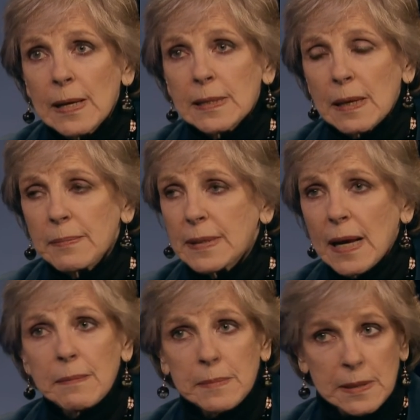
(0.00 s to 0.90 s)

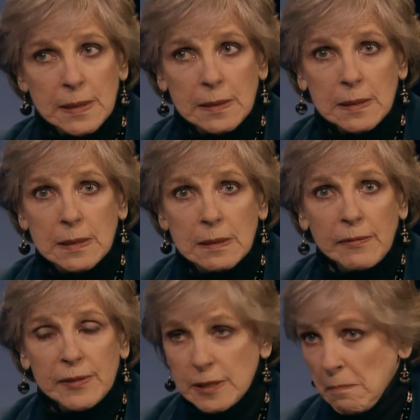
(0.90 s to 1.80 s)
Sometimes it's,
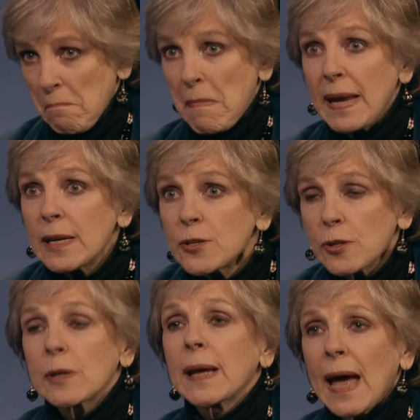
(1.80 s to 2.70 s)
if it's a
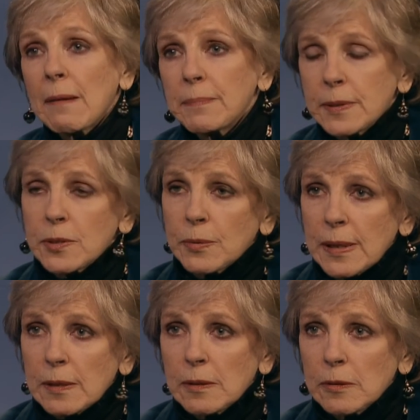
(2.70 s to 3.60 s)
major gap
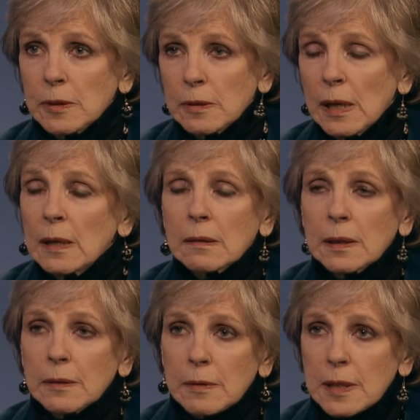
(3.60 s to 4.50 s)
between your
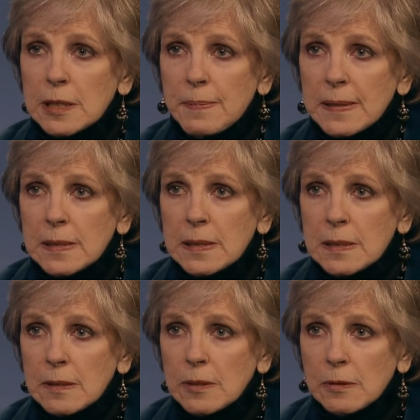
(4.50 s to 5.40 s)
current expenses
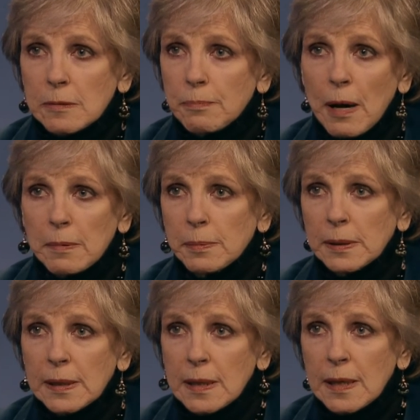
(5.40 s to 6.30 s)
and your probable
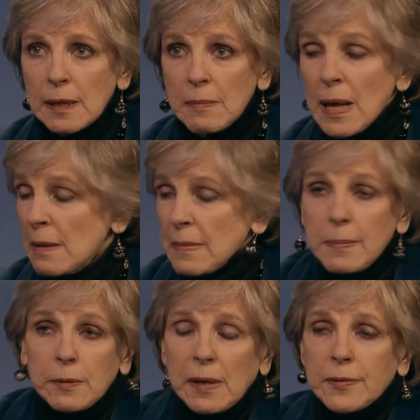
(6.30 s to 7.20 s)
income,
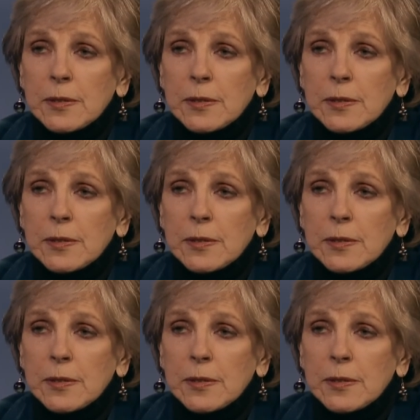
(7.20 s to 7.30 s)
maybe you have to